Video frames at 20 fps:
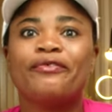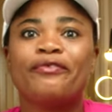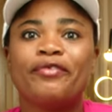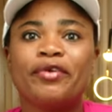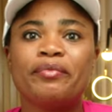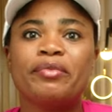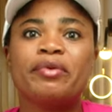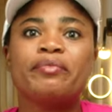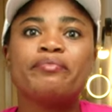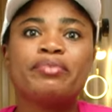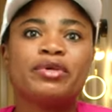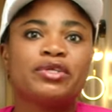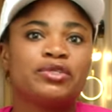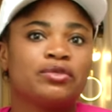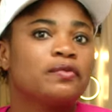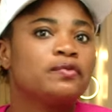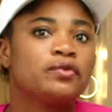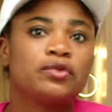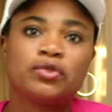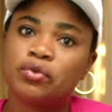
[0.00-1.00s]
filming
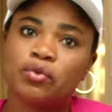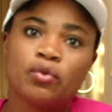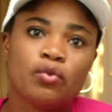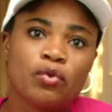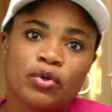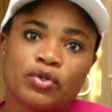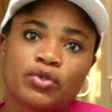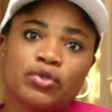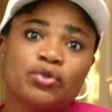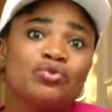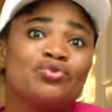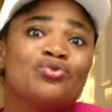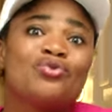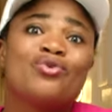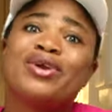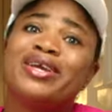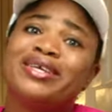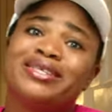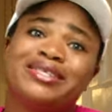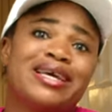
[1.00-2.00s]
Beast of Two Worlds to
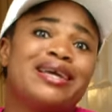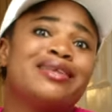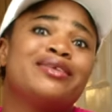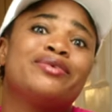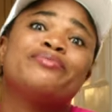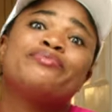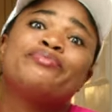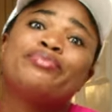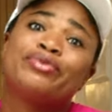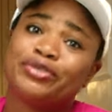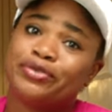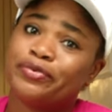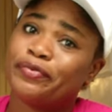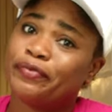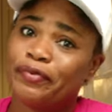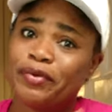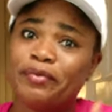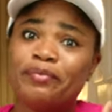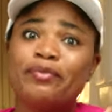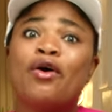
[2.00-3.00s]
go inside the bush to
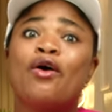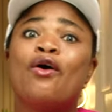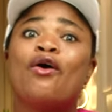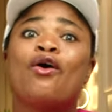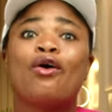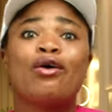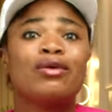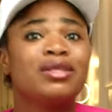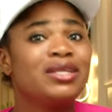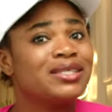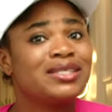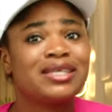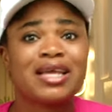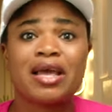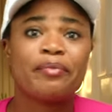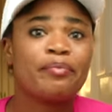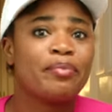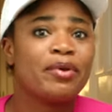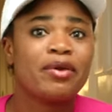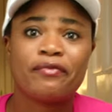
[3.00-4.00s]
film all these
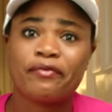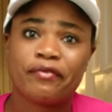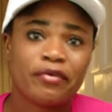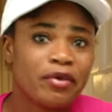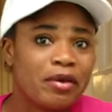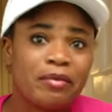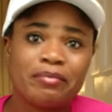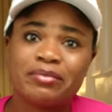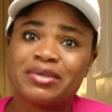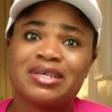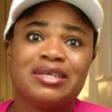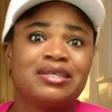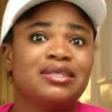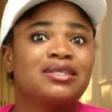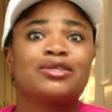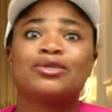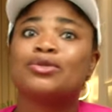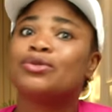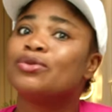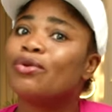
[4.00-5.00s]
epic films
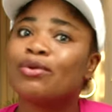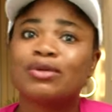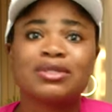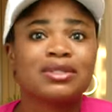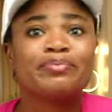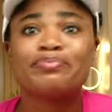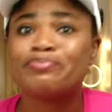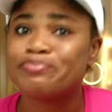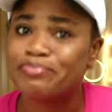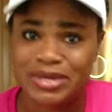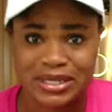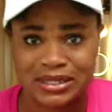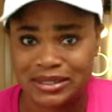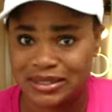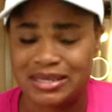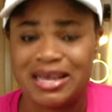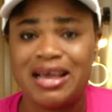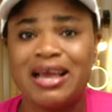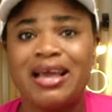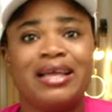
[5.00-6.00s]
it's not
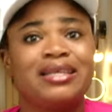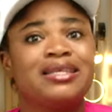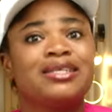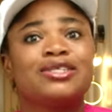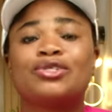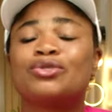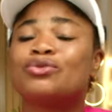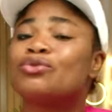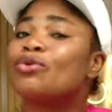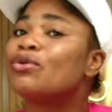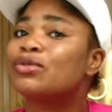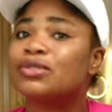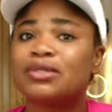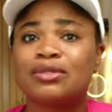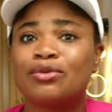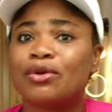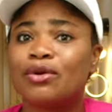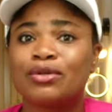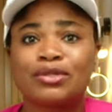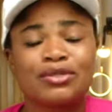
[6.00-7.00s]
beans it is not
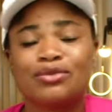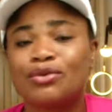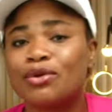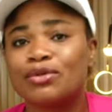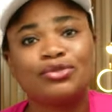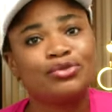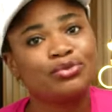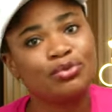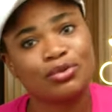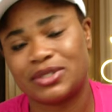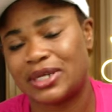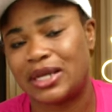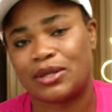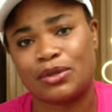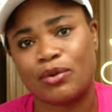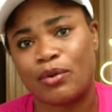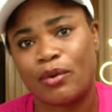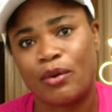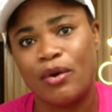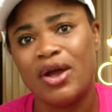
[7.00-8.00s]
not not jokes
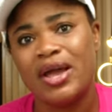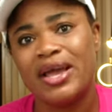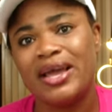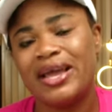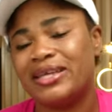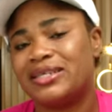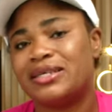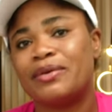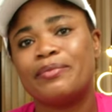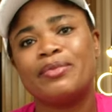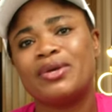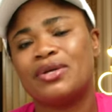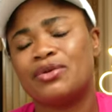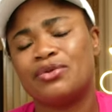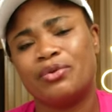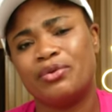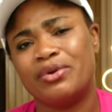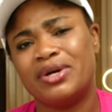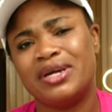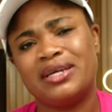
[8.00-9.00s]
at all it's a, you
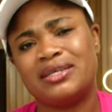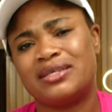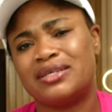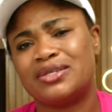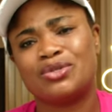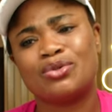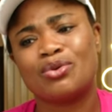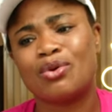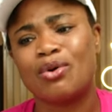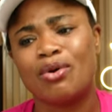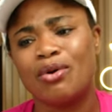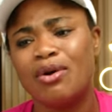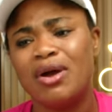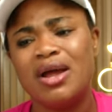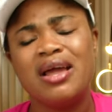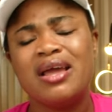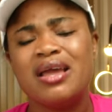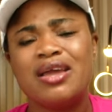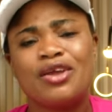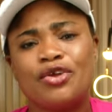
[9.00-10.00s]
know it's so
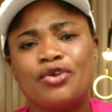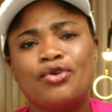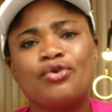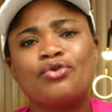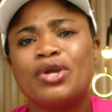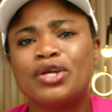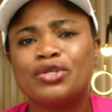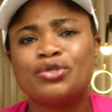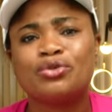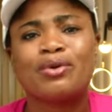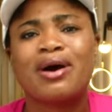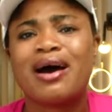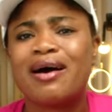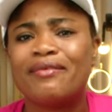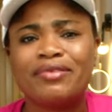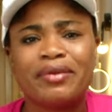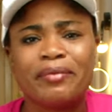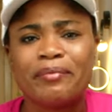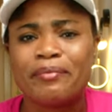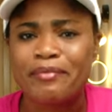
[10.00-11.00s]
you need to
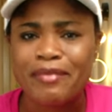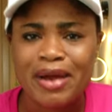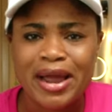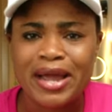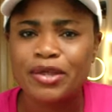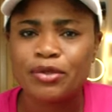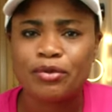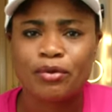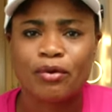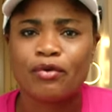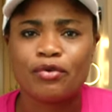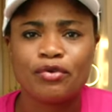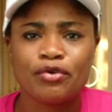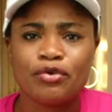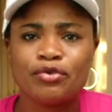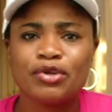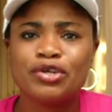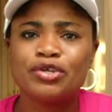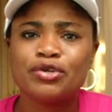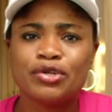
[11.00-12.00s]
have the mind or
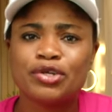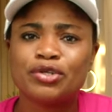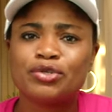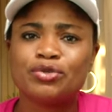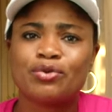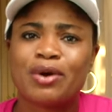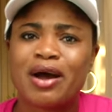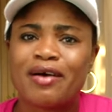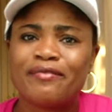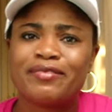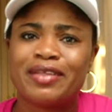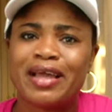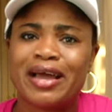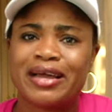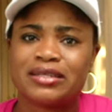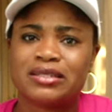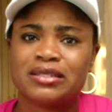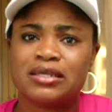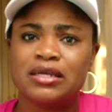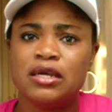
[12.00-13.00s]
you know you need to have
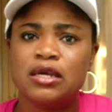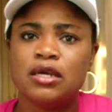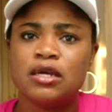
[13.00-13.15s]
that